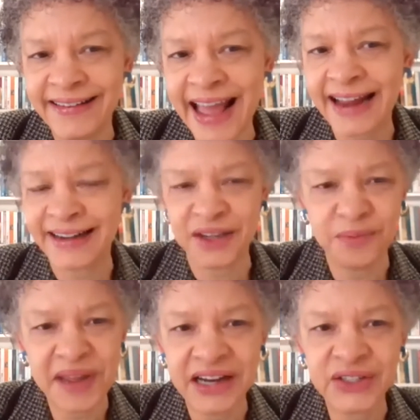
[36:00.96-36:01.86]
that
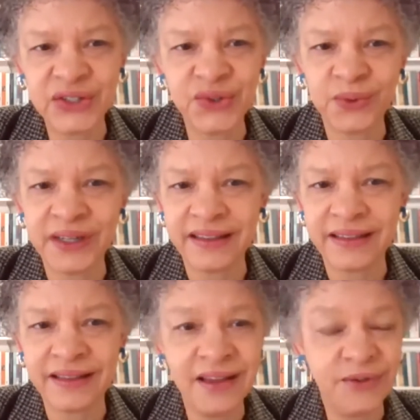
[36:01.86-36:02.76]
compares with,
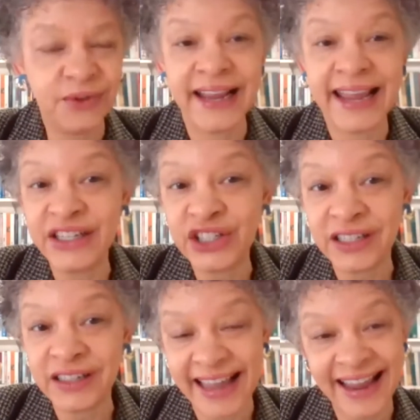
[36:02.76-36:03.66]
for
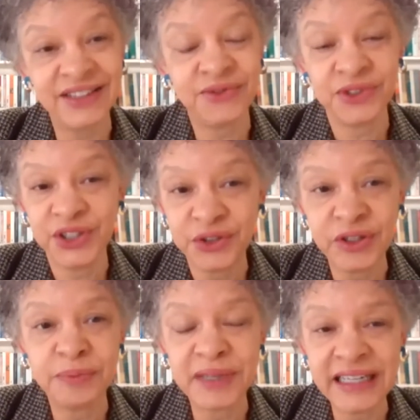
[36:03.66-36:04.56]
Asia and for
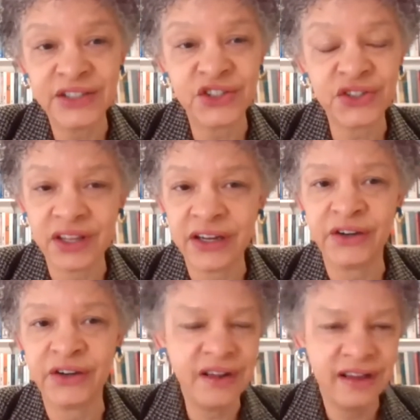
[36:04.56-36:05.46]
Europe, each,
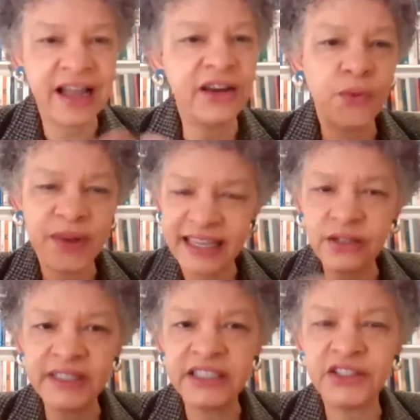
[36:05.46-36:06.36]
their kind of within
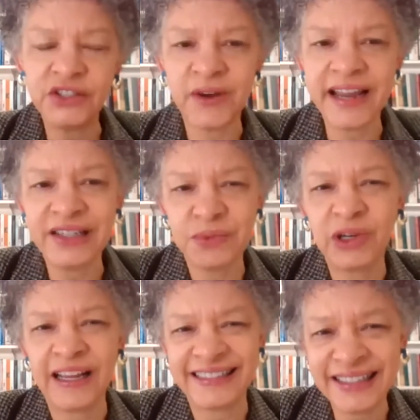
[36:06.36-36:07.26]
region trade is more
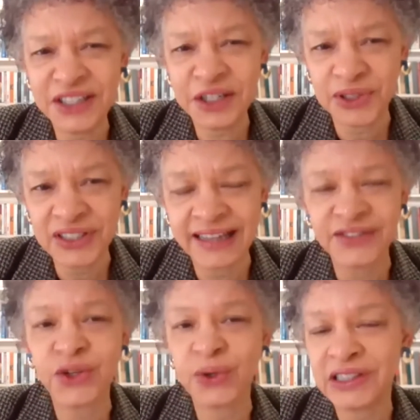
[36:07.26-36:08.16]
like
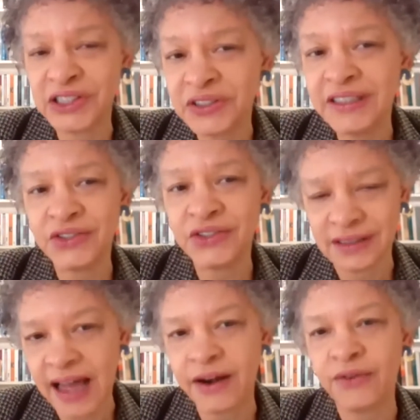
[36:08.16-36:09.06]
60%. So clearly there's a
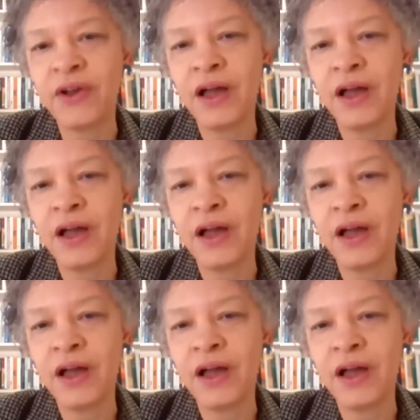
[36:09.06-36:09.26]
lot of